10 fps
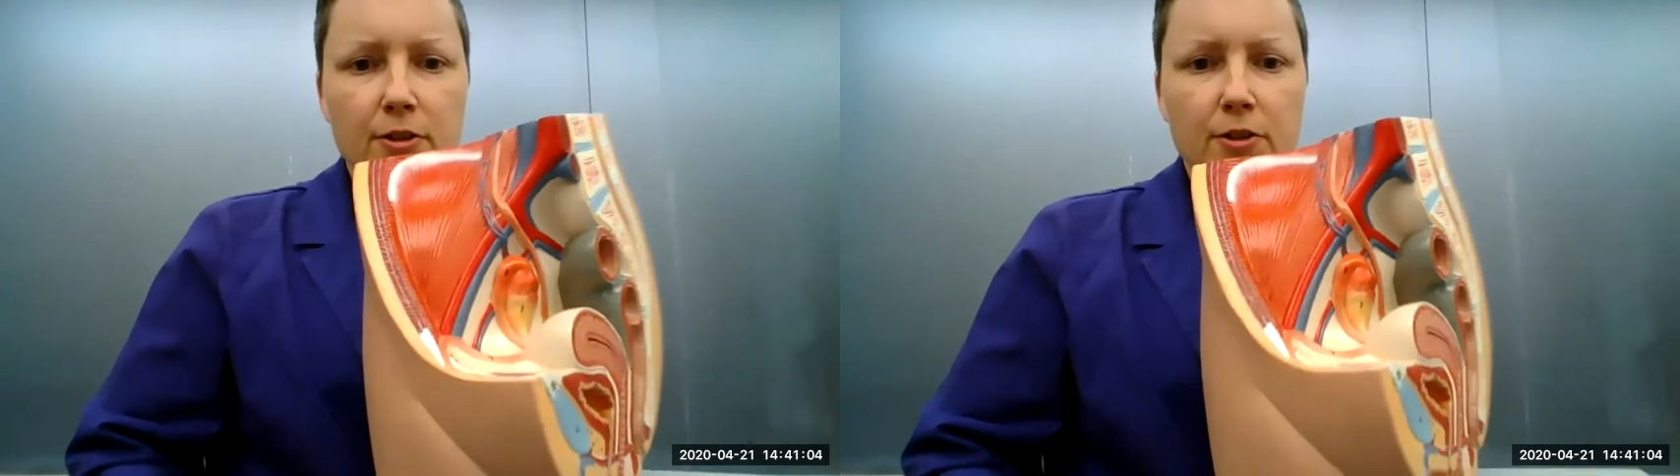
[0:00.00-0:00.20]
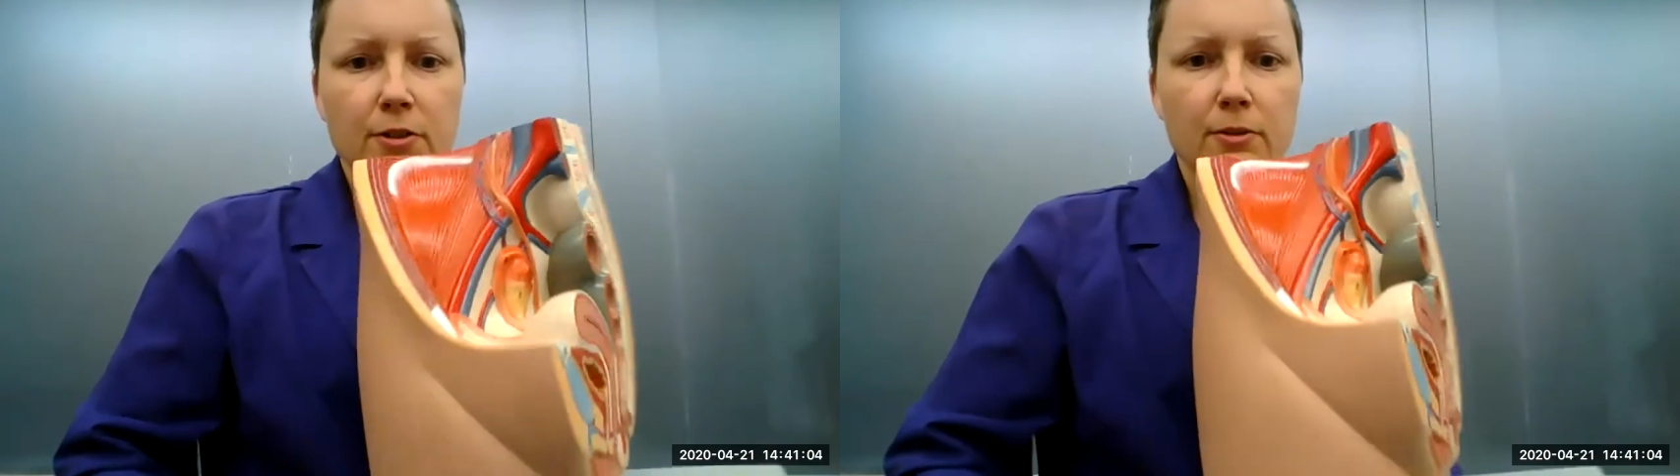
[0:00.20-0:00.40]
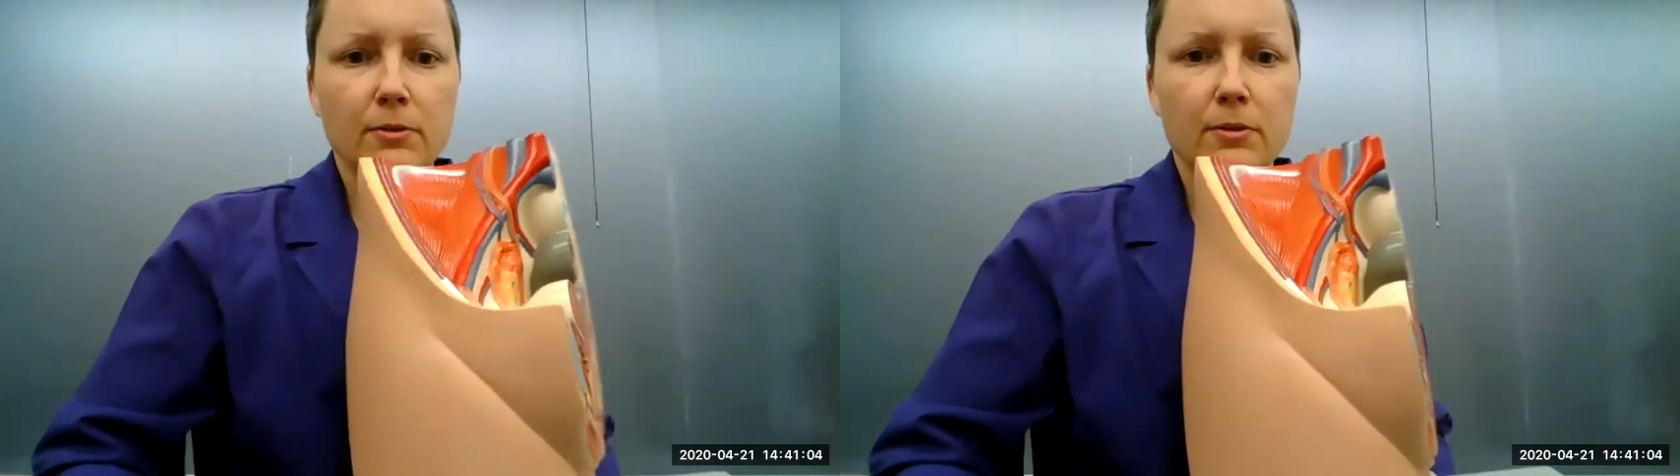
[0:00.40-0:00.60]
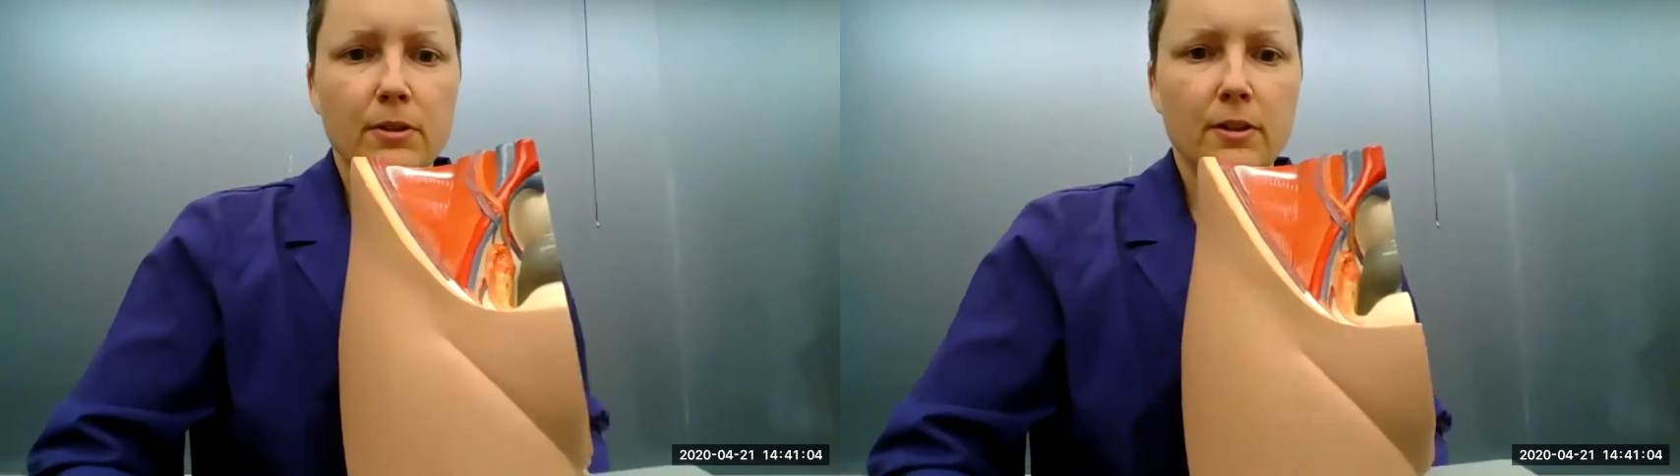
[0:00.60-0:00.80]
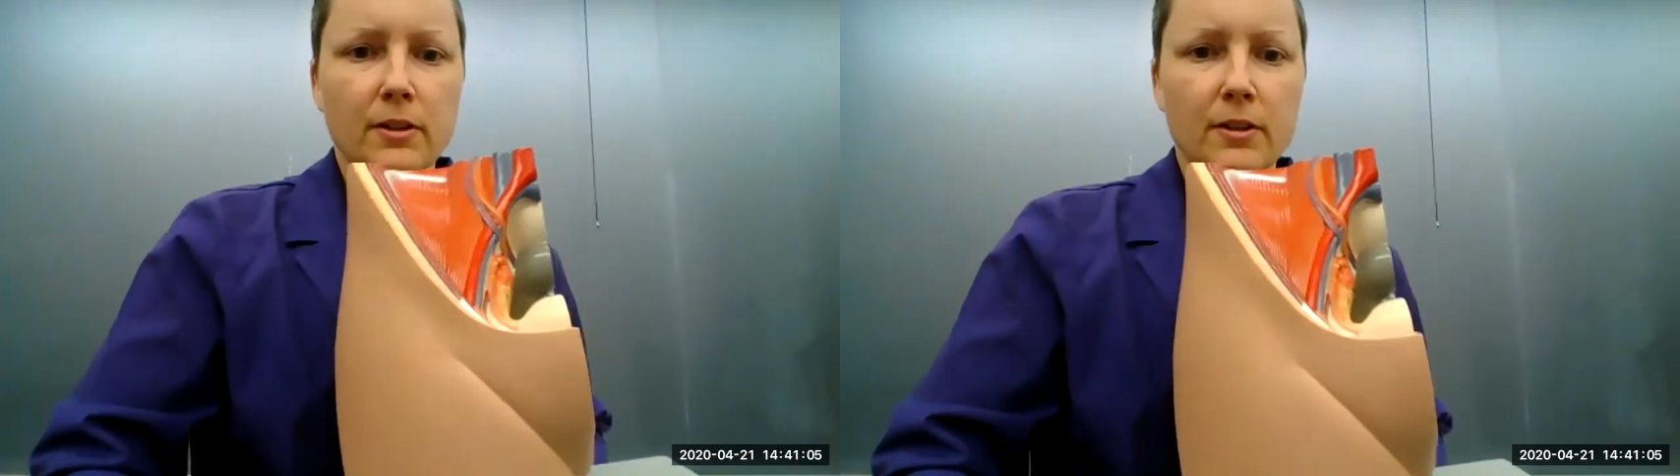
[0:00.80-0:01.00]
to
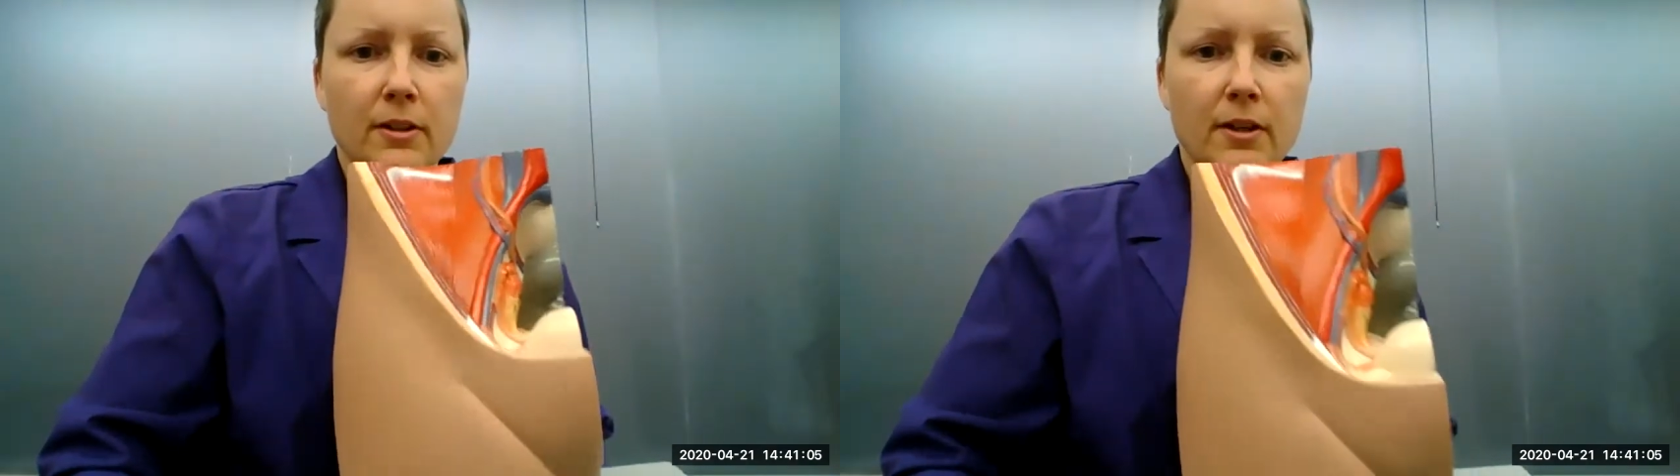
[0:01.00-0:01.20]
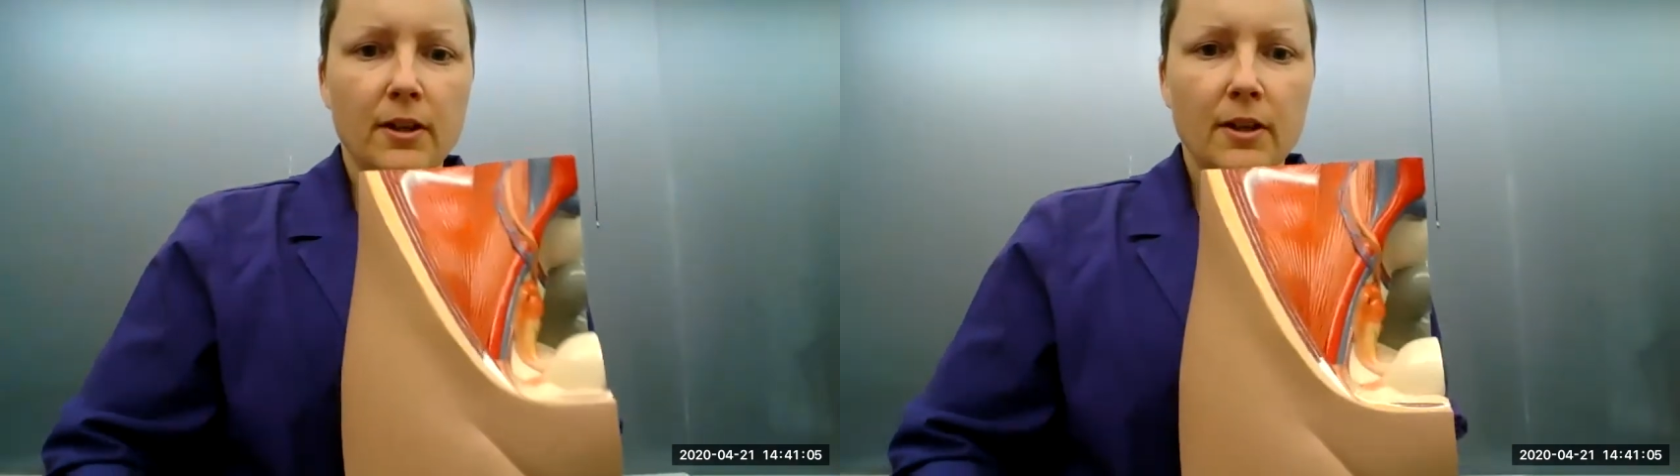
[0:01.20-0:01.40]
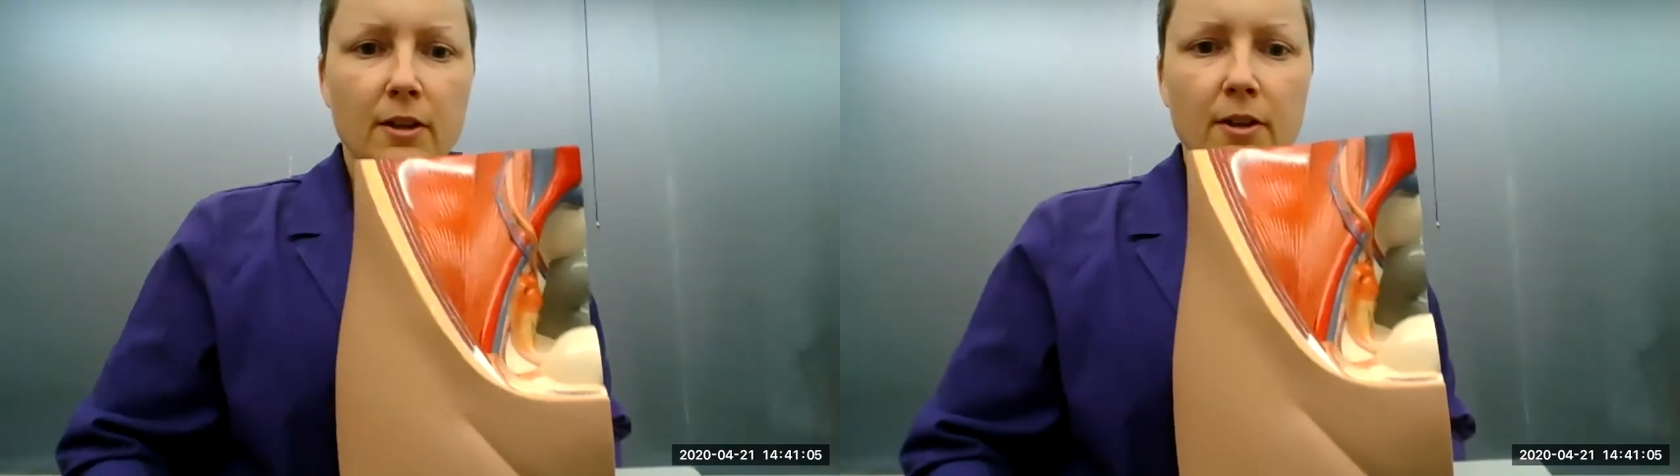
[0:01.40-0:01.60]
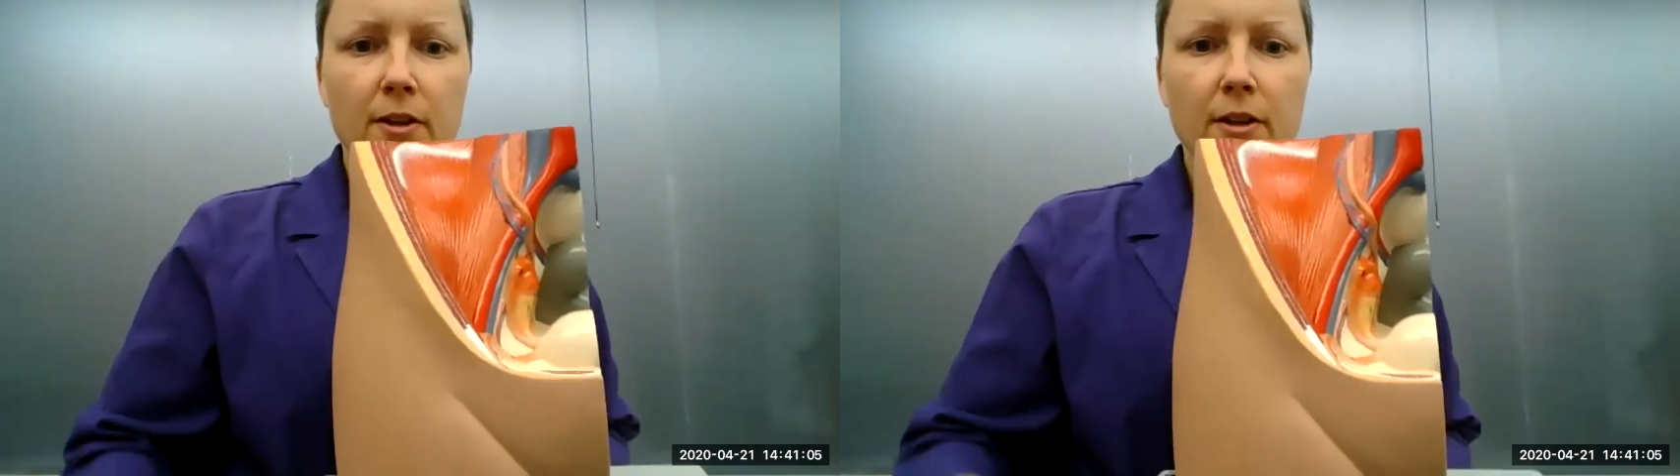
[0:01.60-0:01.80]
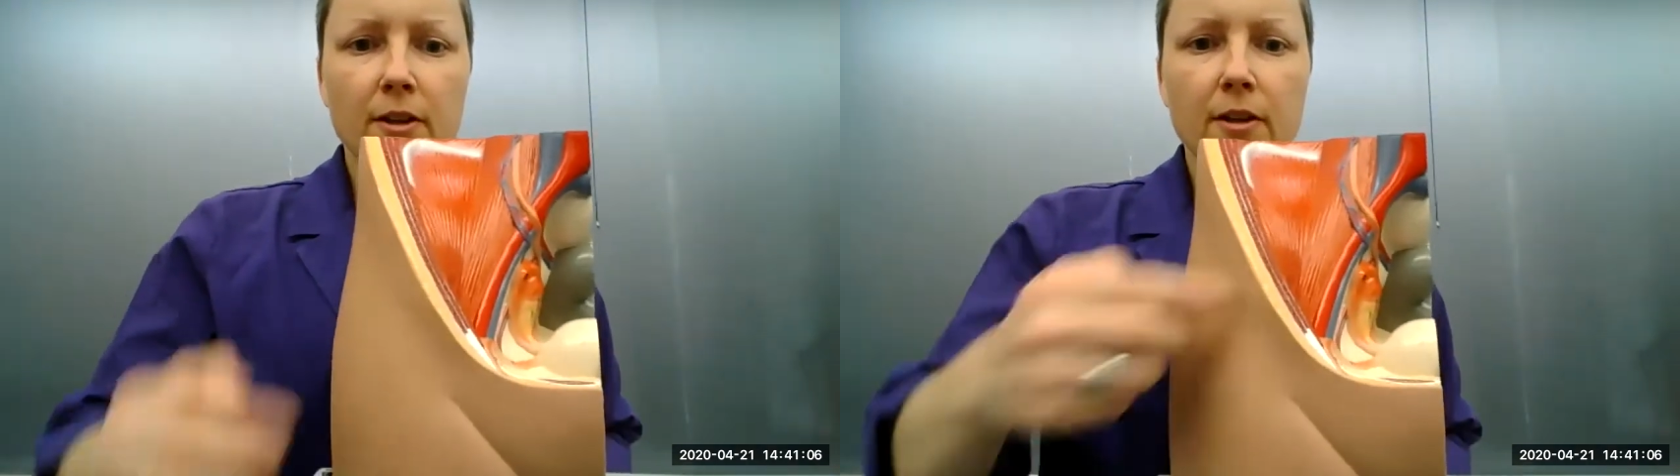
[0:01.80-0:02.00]

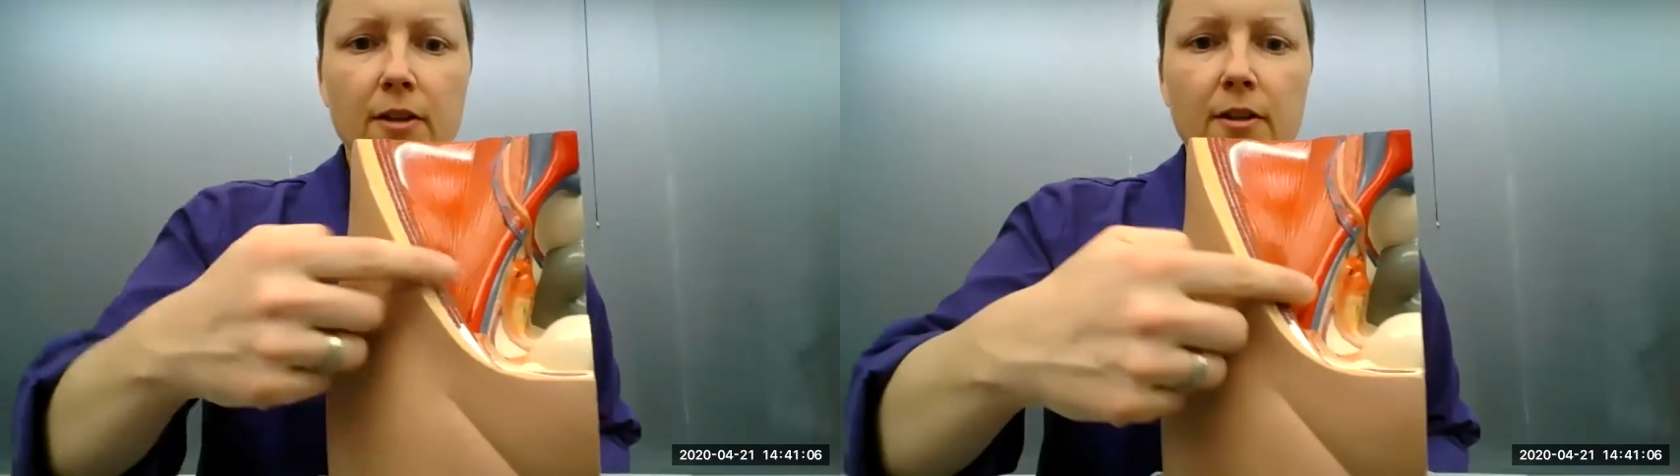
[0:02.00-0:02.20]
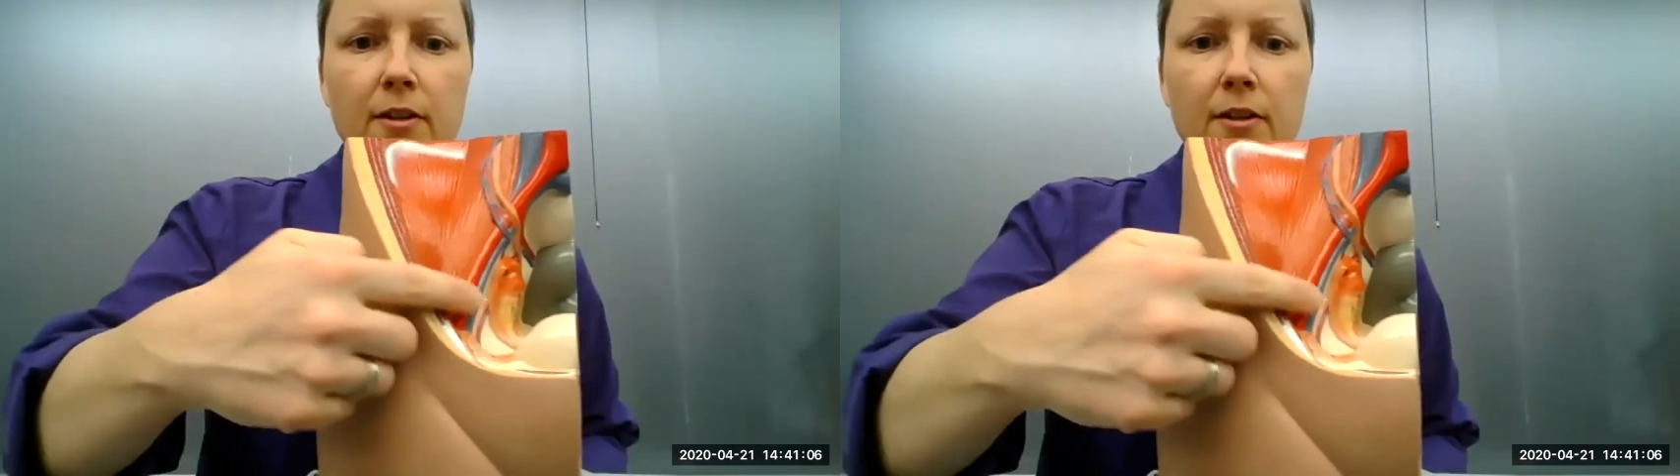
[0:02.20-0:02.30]
the